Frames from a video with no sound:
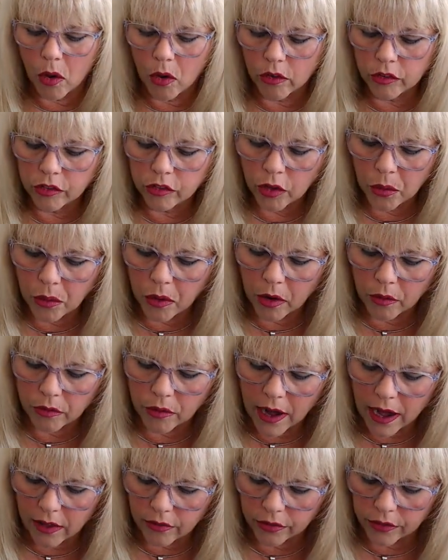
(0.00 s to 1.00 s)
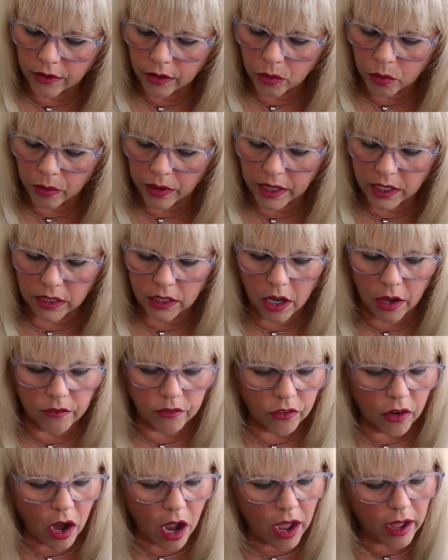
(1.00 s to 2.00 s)
also around the Queen
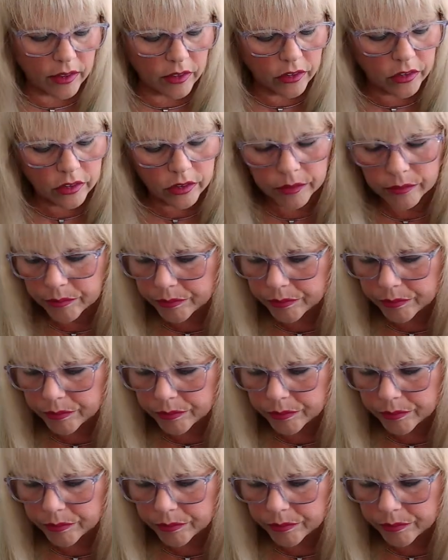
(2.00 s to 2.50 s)
of Rods.